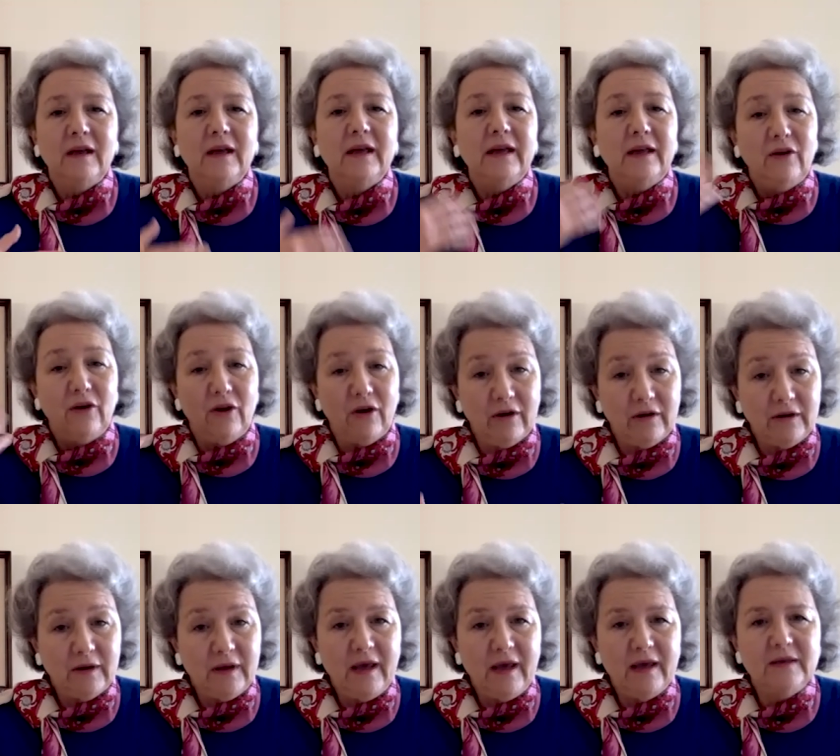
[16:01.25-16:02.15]
in
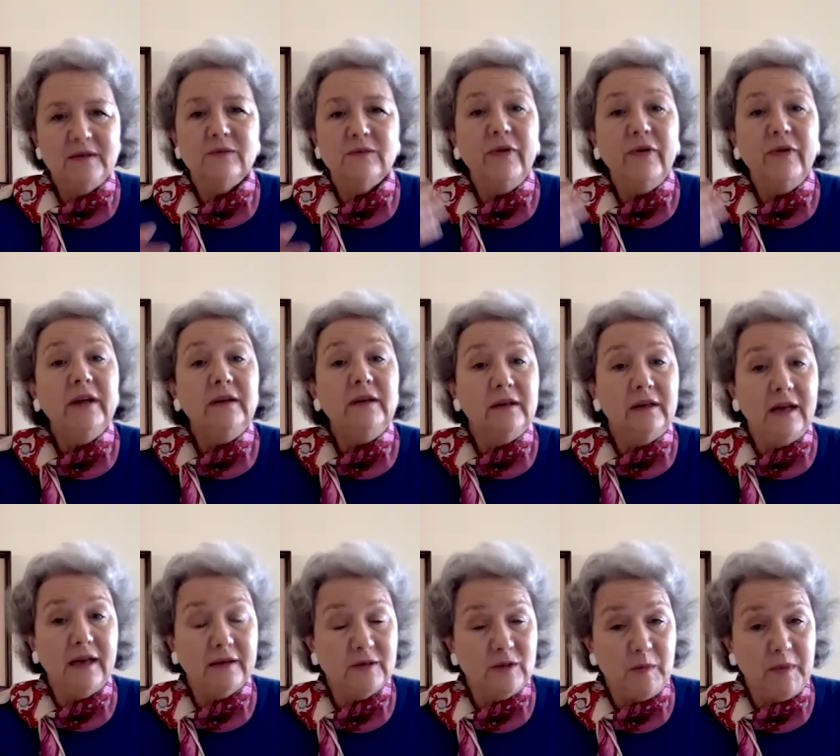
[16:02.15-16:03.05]
our case, fund an
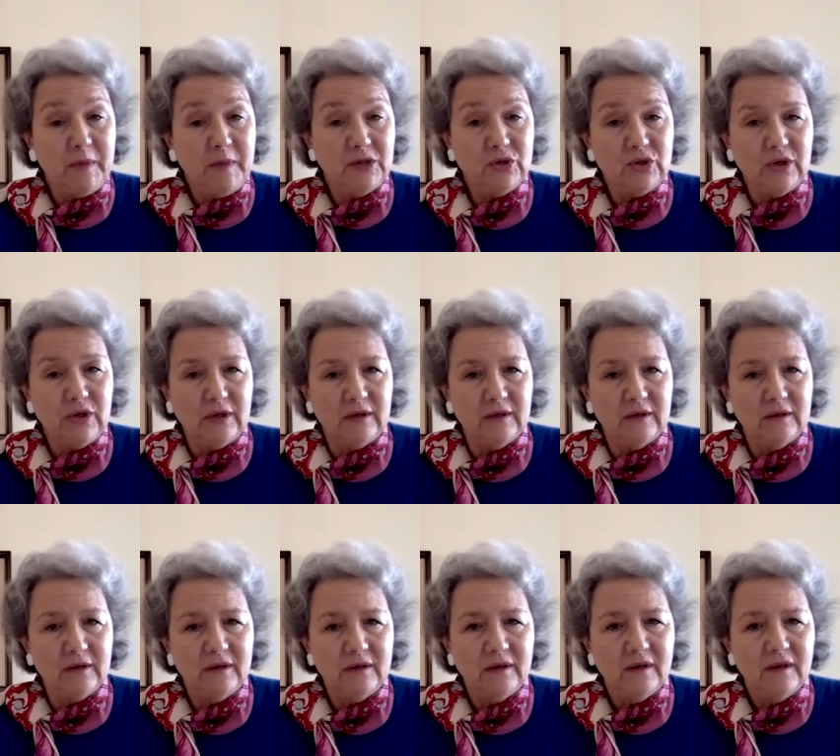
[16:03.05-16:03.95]
exhibition.
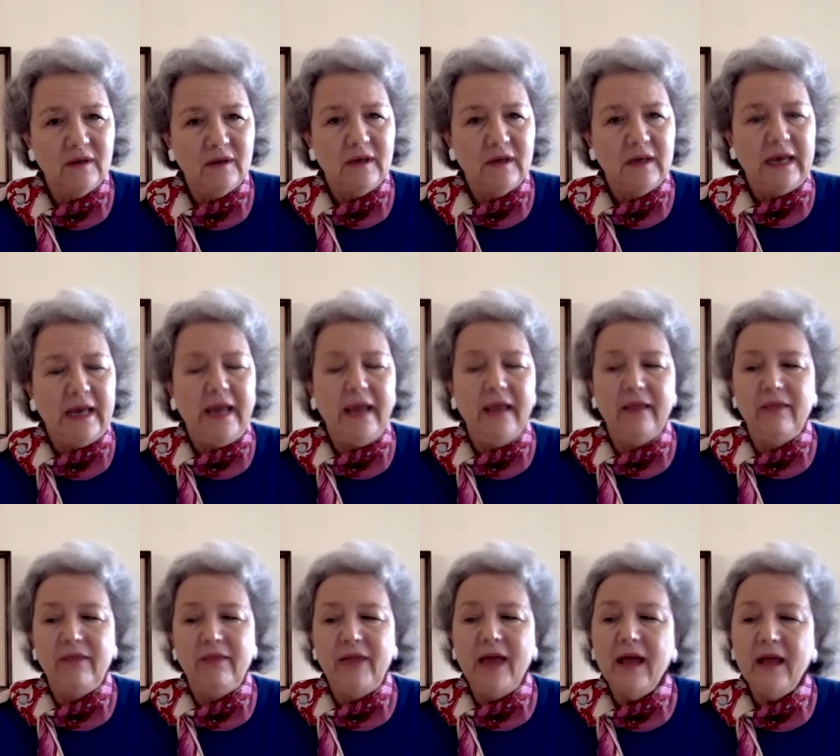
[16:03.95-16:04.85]
And
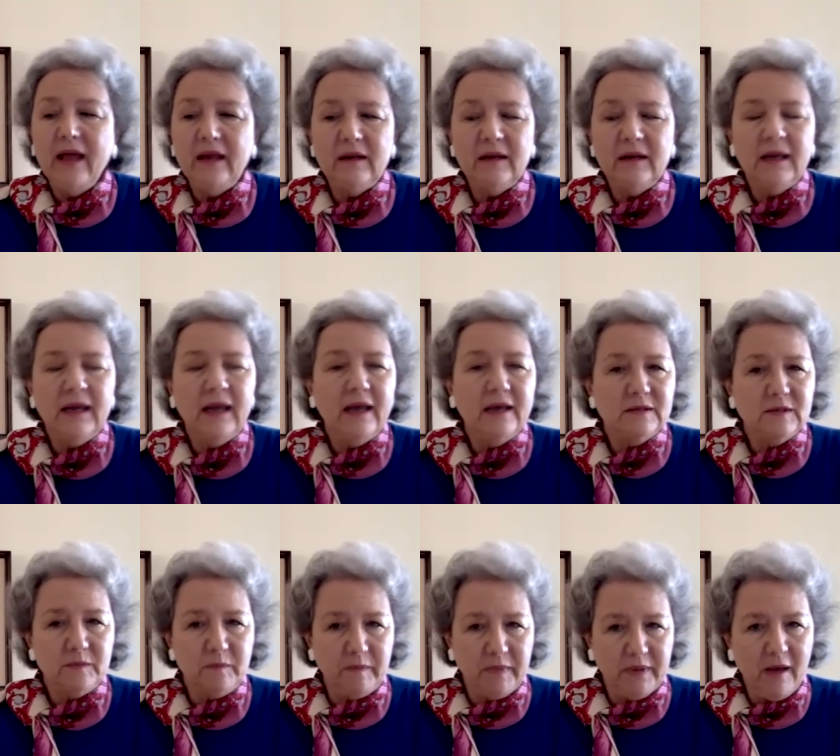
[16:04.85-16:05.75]
that
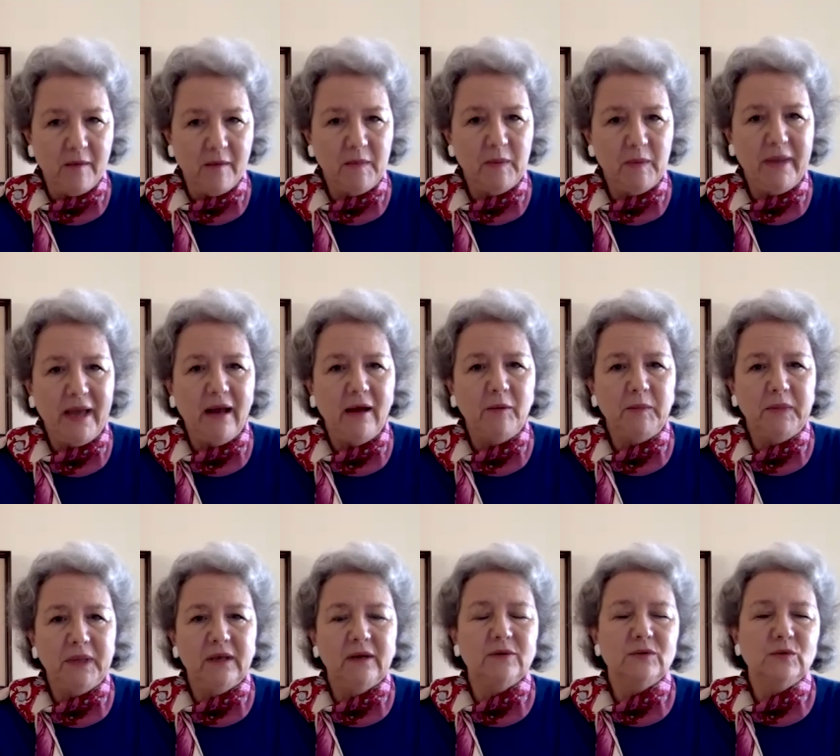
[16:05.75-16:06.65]
has come about
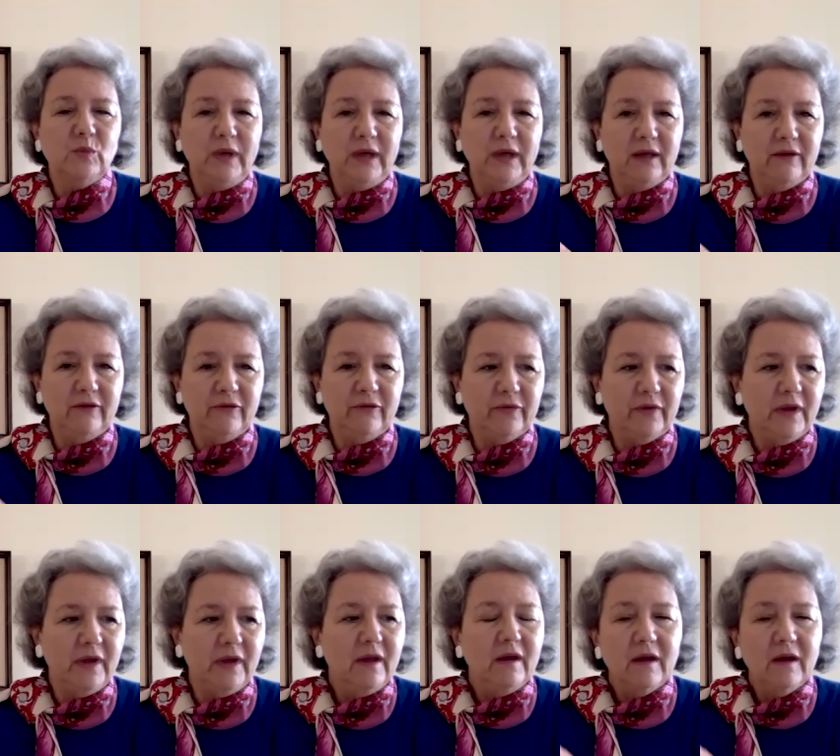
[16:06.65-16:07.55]
because we have
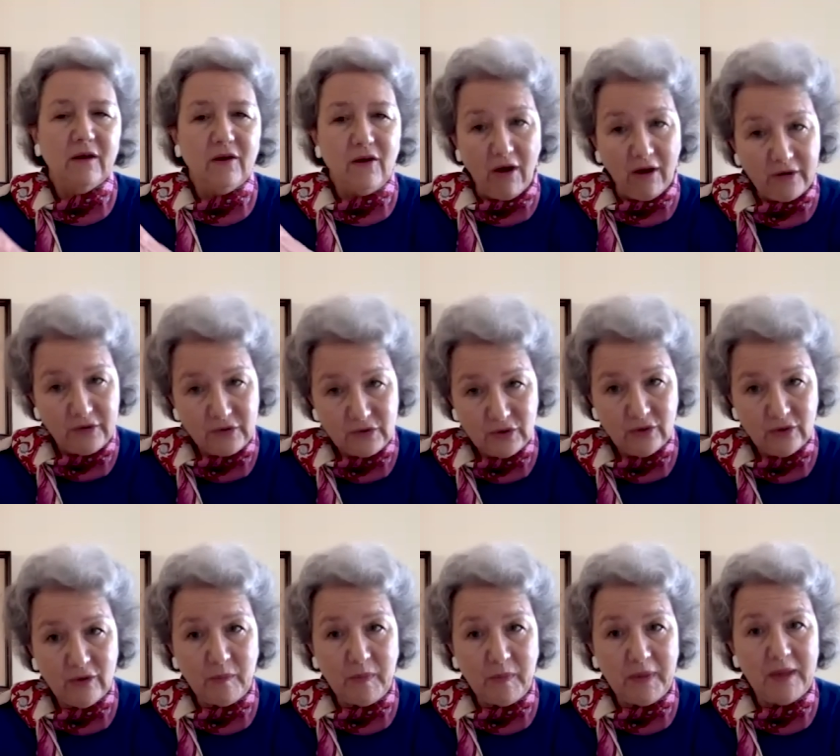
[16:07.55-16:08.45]
gone to
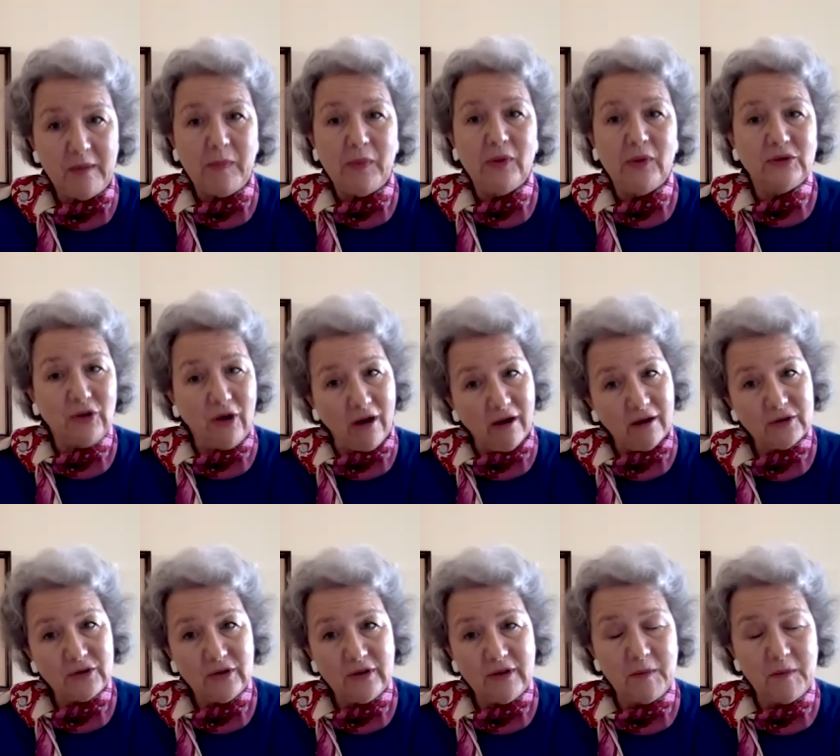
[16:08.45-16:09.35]
the people, talked
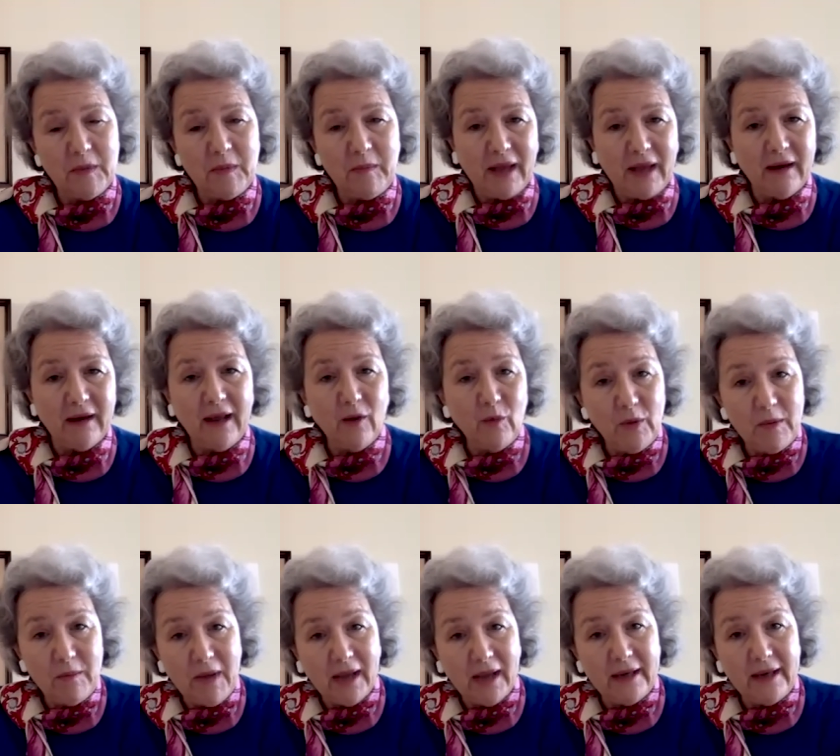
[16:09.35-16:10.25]
to them about how we
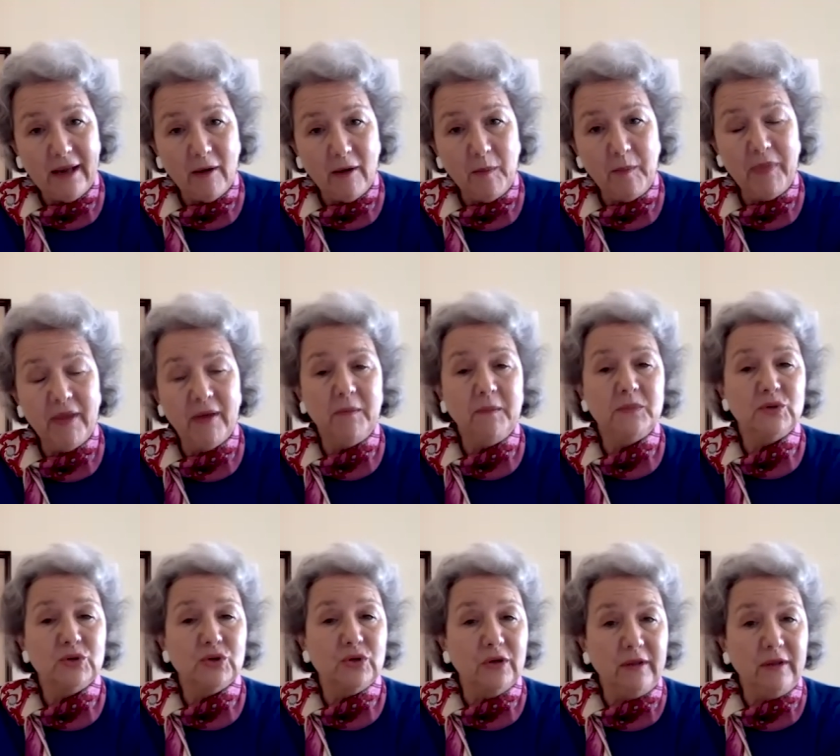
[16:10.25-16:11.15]
might help them,
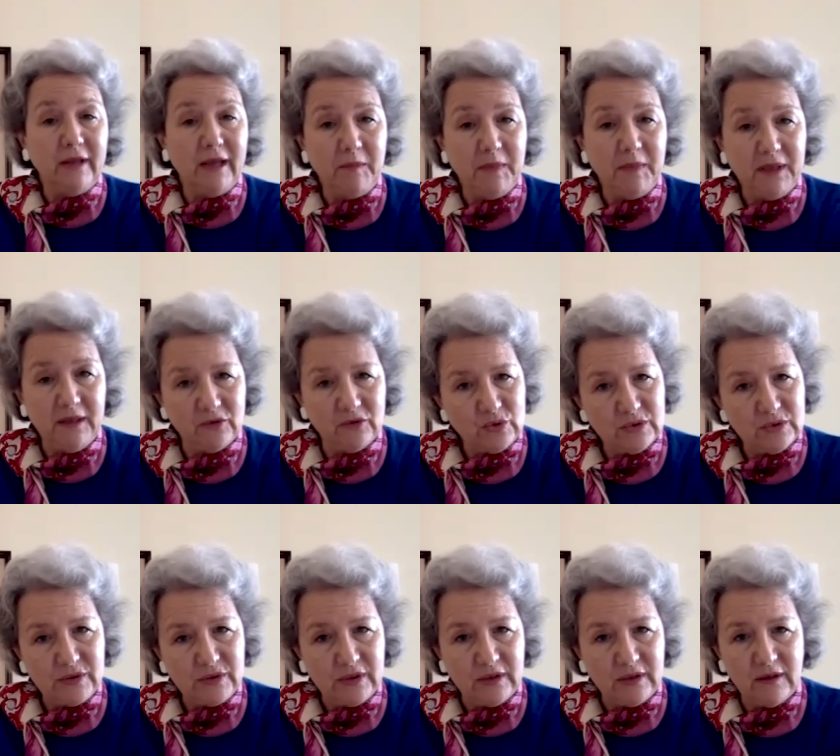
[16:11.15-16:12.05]
should they be
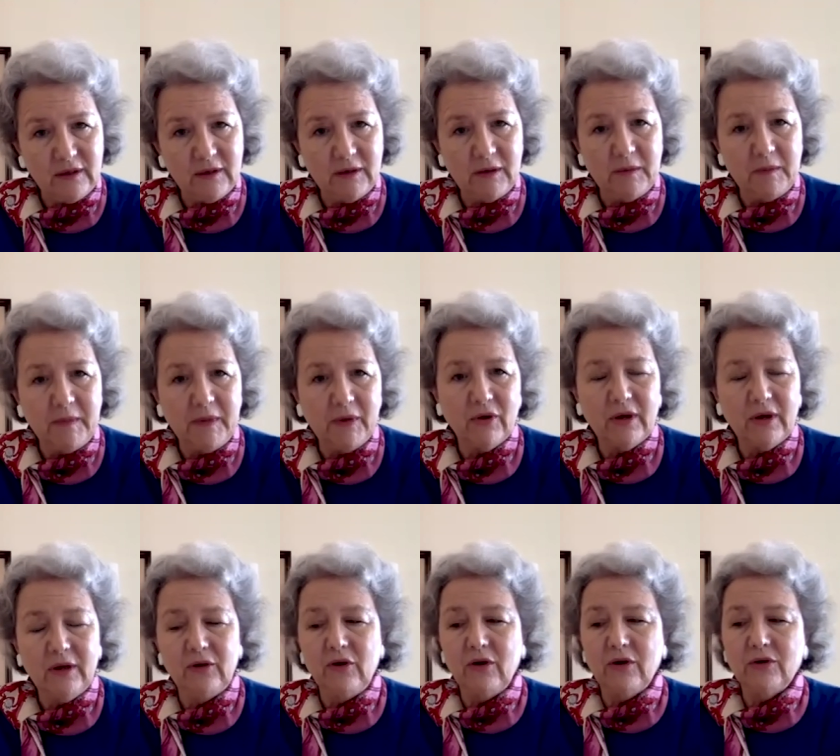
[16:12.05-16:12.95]
interested in an
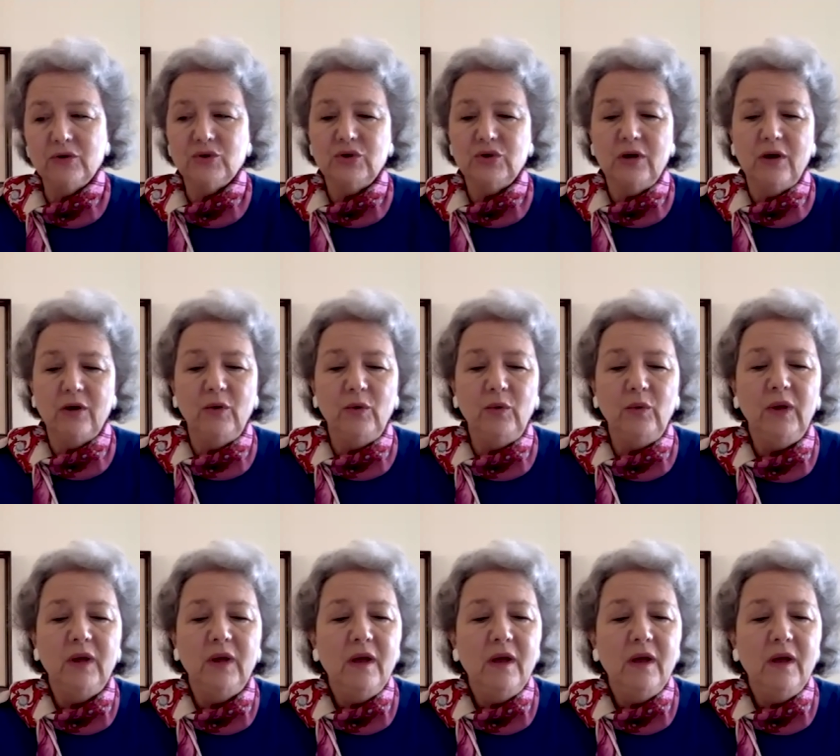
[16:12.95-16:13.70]
American art show.